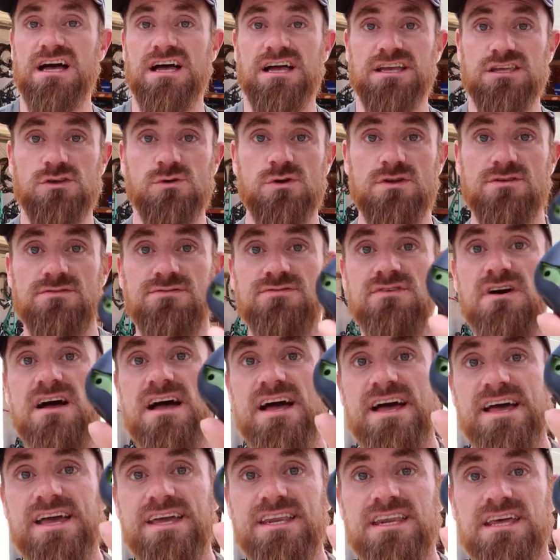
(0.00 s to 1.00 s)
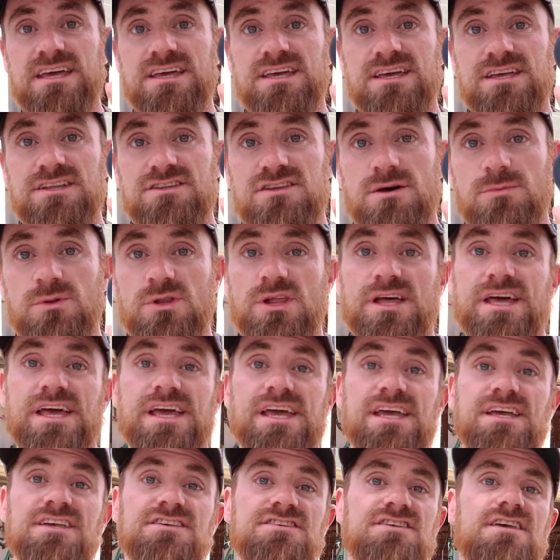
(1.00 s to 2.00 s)
you can find
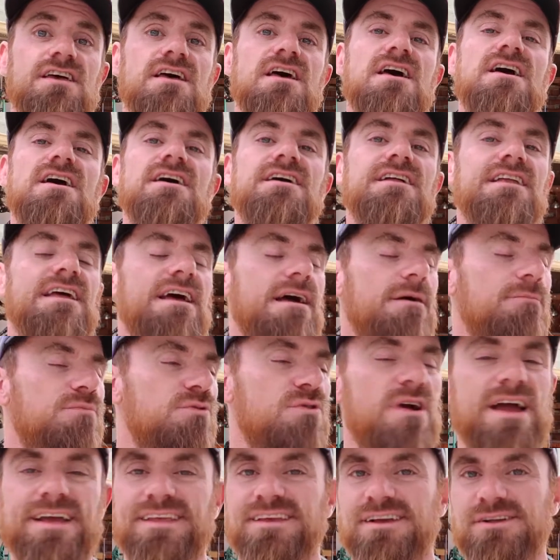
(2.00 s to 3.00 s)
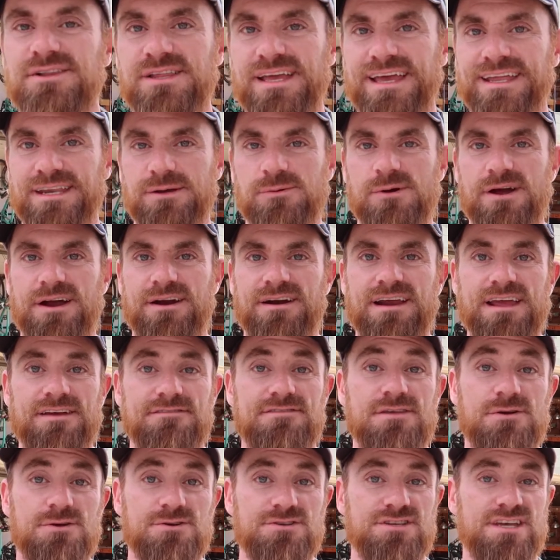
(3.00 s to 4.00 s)
AA's practically anywhere. If
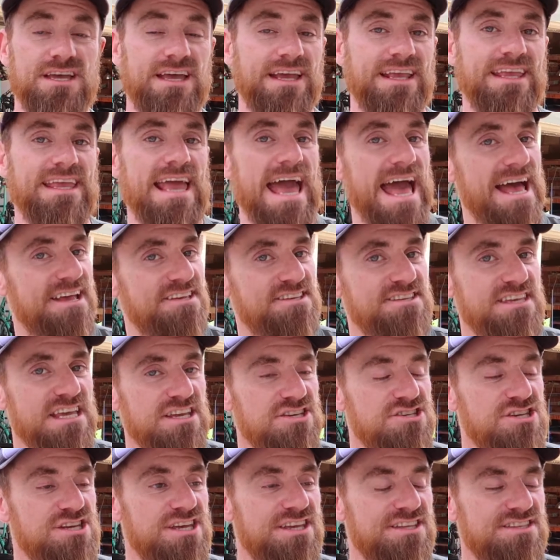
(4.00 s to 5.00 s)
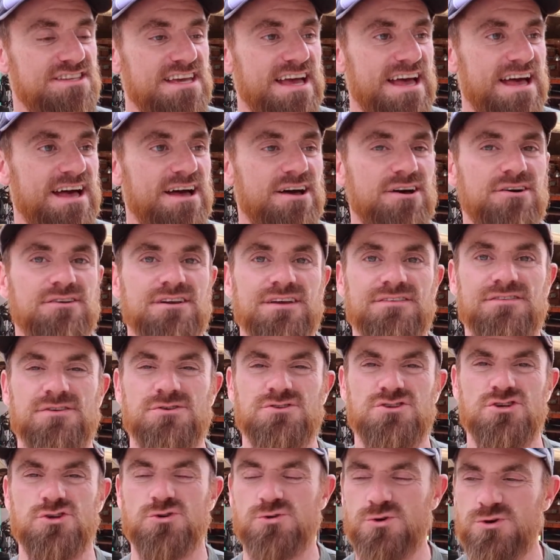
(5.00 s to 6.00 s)
there's a gas station in town, if
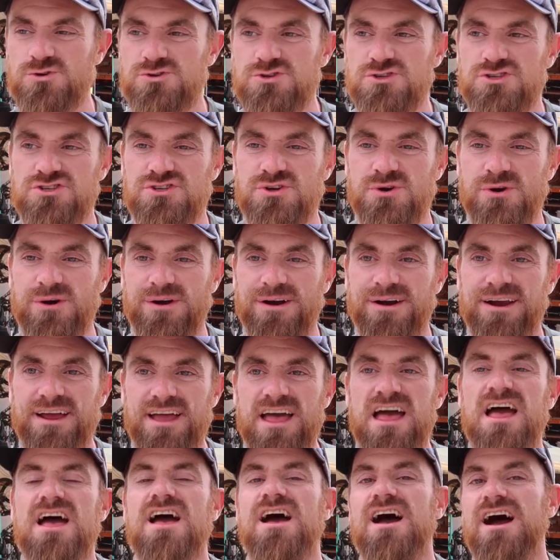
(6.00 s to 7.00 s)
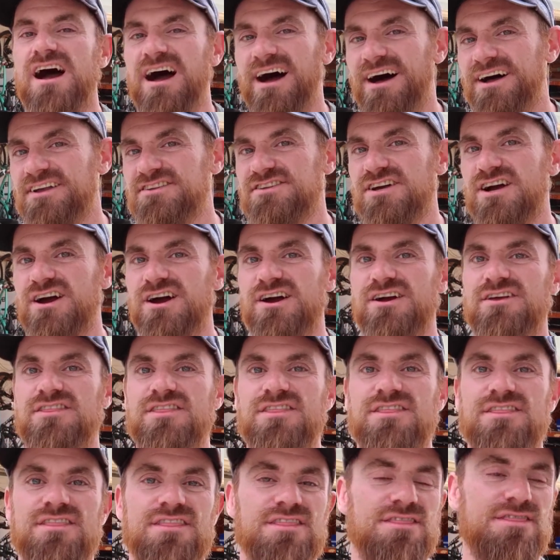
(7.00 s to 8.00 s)
there's a grocery store, odds are
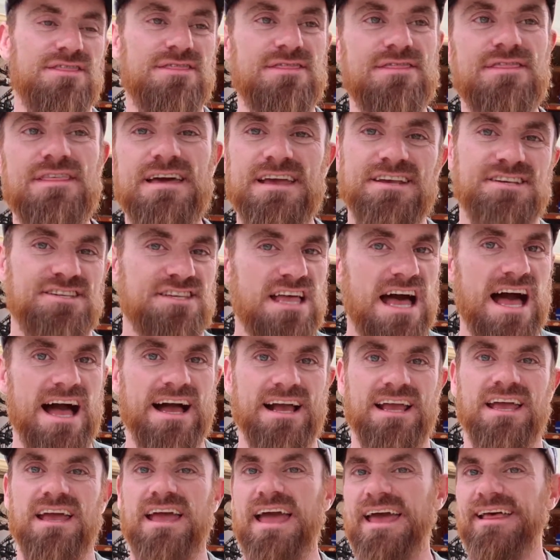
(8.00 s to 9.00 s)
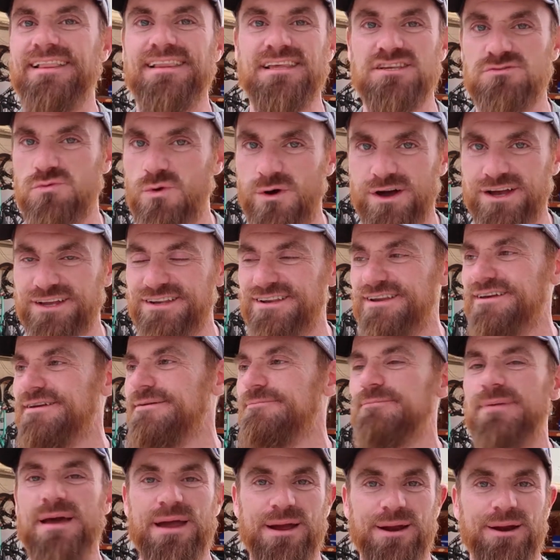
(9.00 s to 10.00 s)
they stock at least one
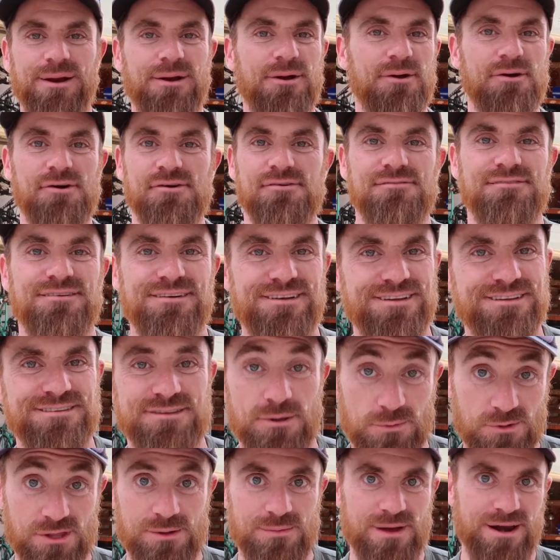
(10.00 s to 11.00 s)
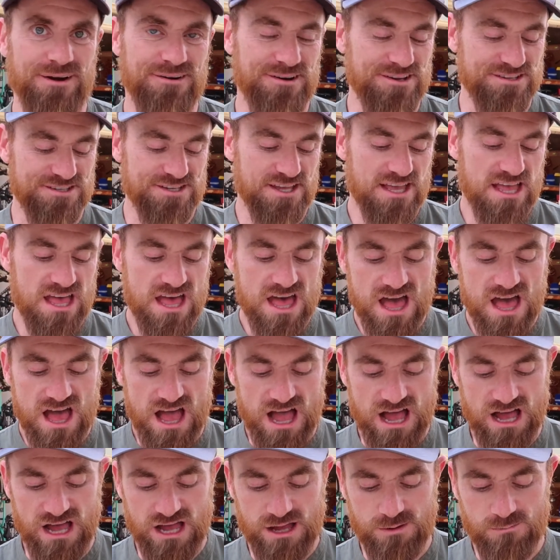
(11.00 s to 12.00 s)
pair of AA batteries.
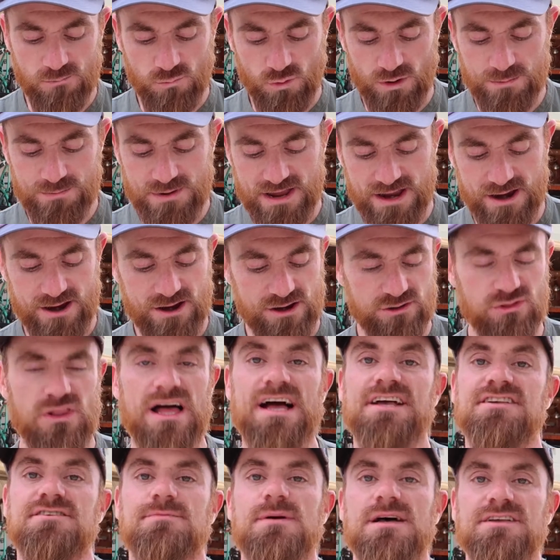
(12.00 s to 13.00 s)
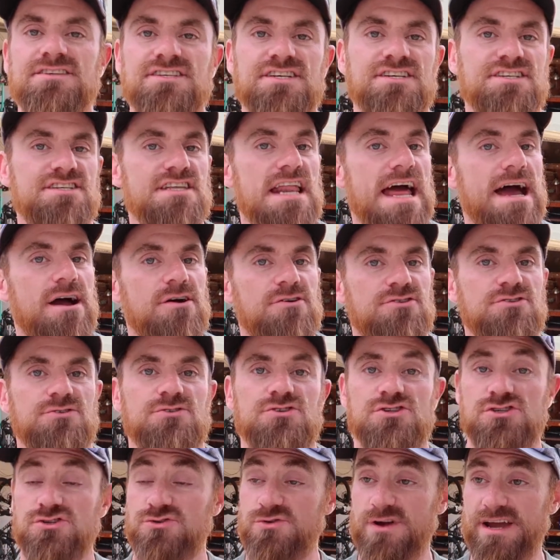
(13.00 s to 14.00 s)
One pair lasts about 16 hours, which
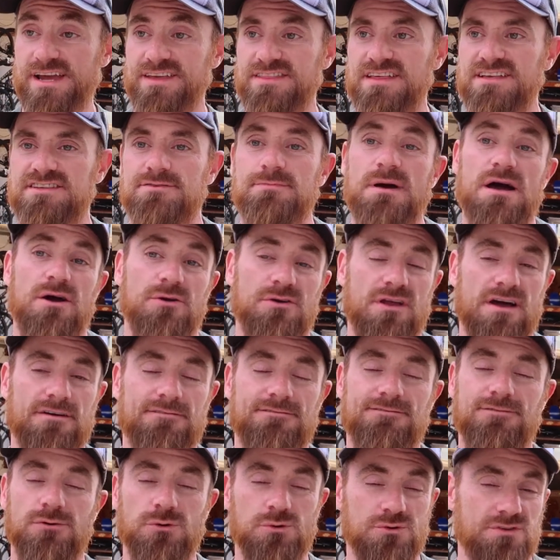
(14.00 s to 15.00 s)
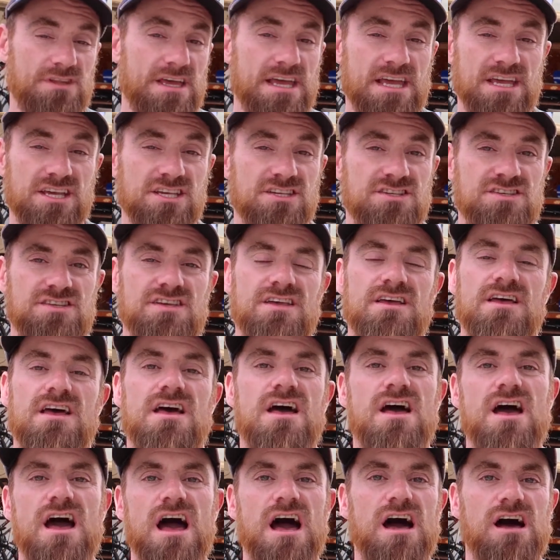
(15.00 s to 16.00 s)
is great. That's about a full day's
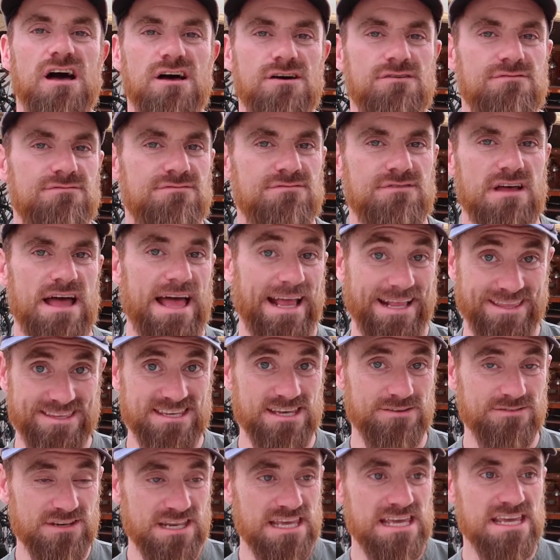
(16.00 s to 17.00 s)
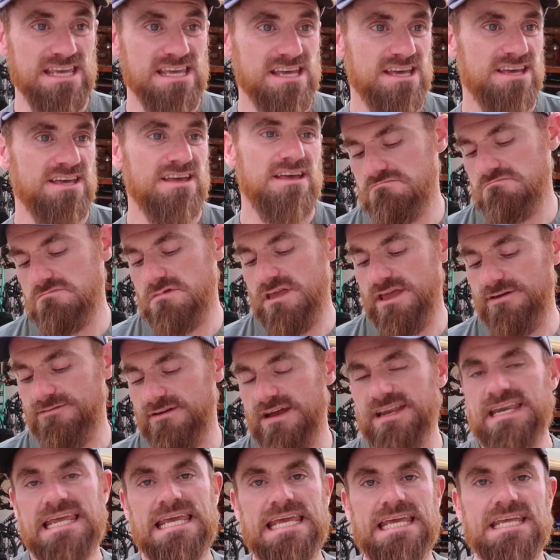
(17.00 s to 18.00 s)
of activity. If
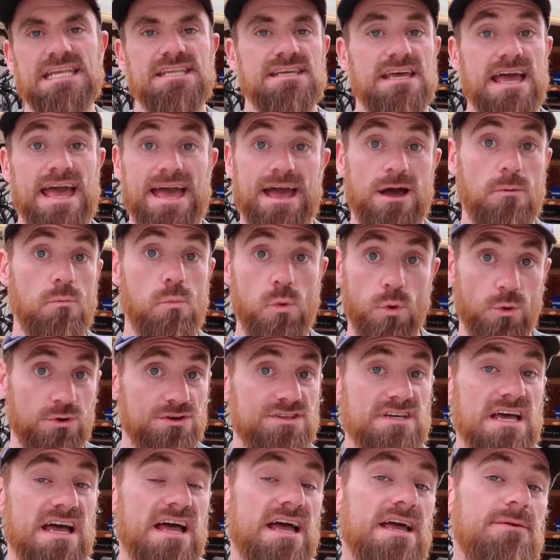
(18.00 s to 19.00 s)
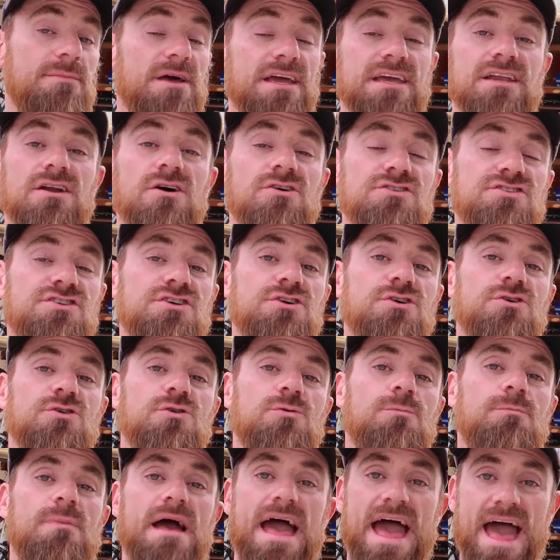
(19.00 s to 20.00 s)
I need more time, I can
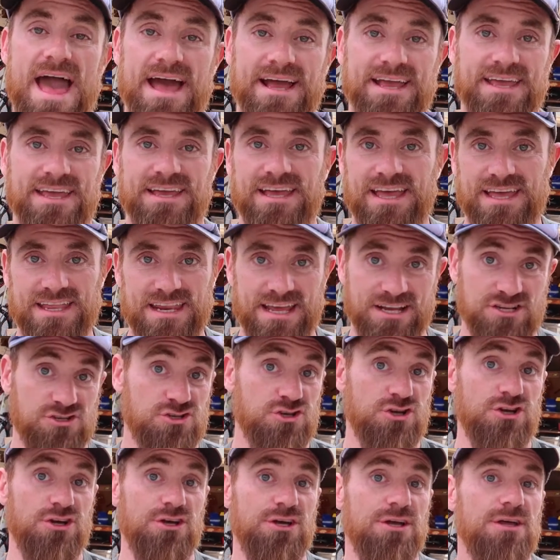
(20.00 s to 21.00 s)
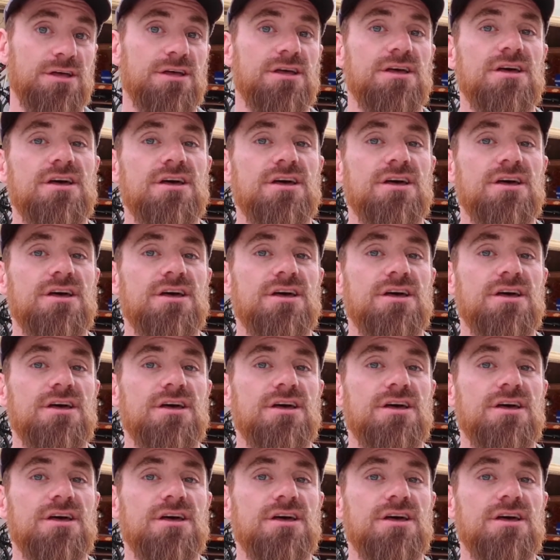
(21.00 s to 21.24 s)
also pack an extra